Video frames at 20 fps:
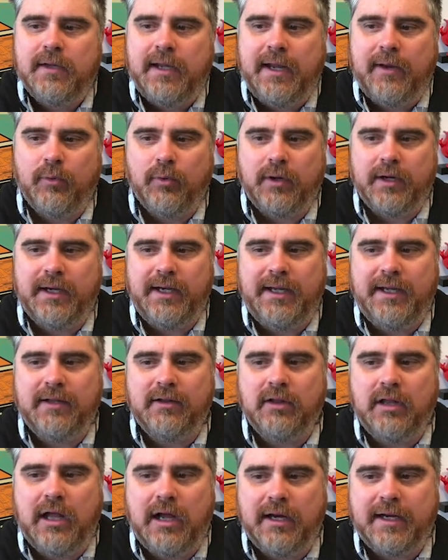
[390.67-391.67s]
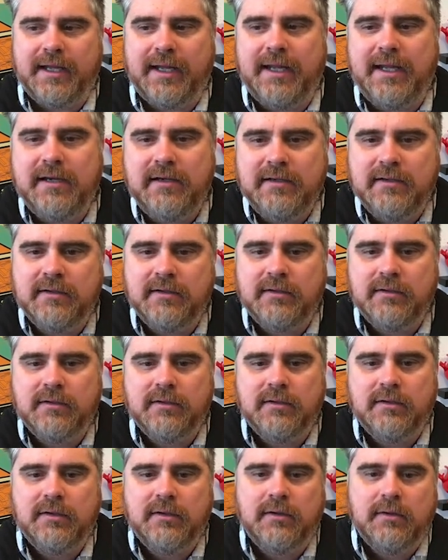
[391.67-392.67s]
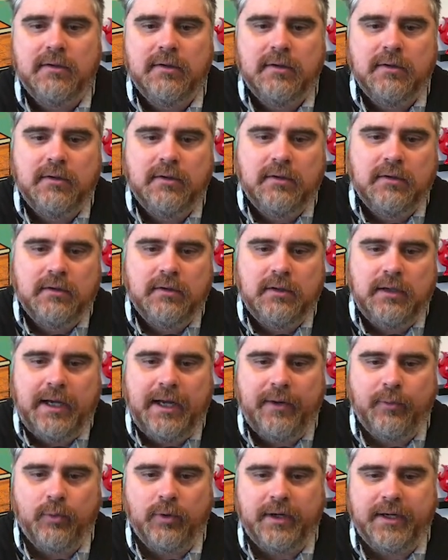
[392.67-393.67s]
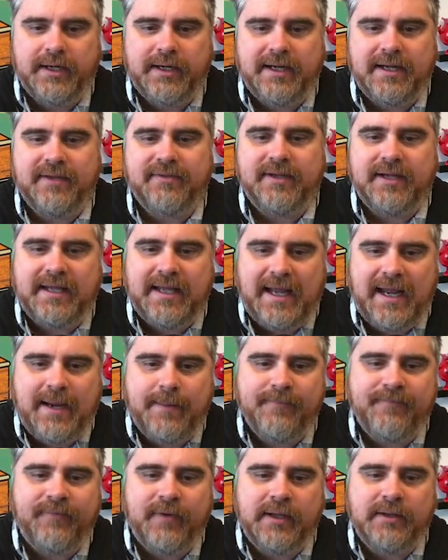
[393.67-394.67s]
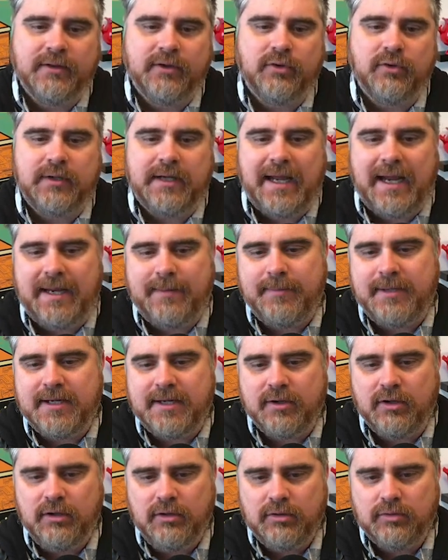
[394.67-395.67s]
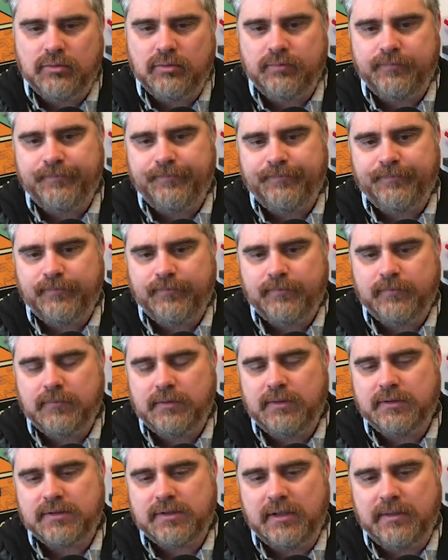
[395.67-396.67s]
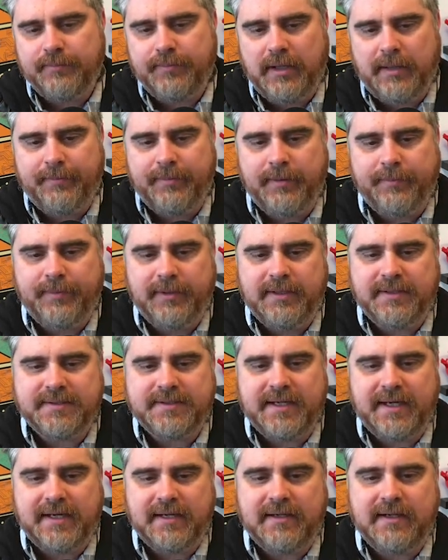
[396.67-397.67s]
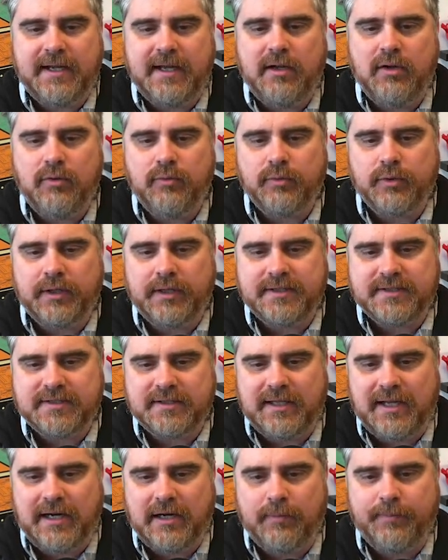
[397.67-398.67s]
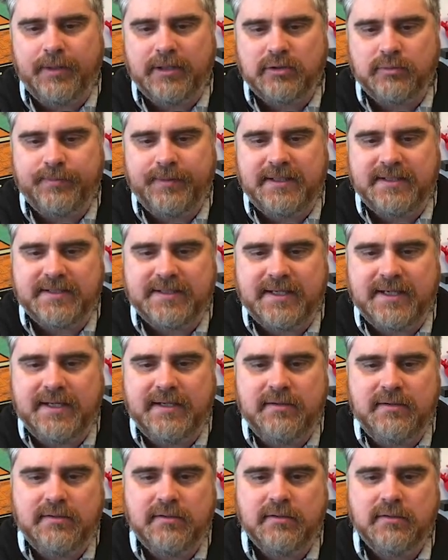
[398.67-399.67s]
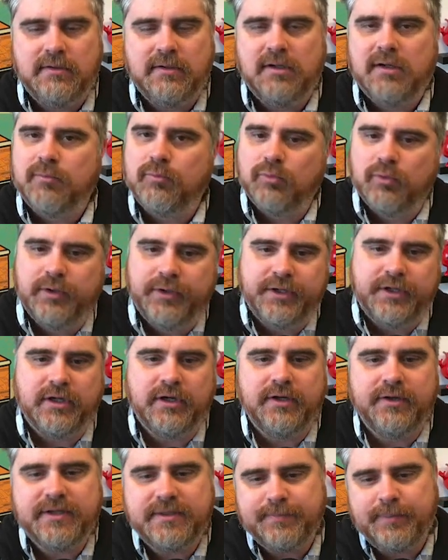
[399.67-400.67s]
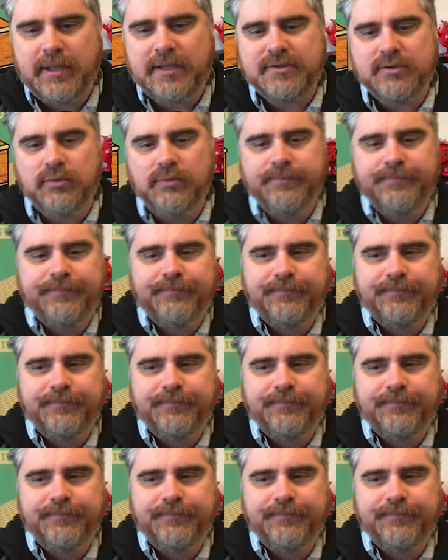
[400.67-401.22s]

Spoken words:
And we're going to hit login. And we're going to get the game. Fun little game here. It's going to pop up any second now. We're going to slide our puzzle piece in. Really good at this puzzle.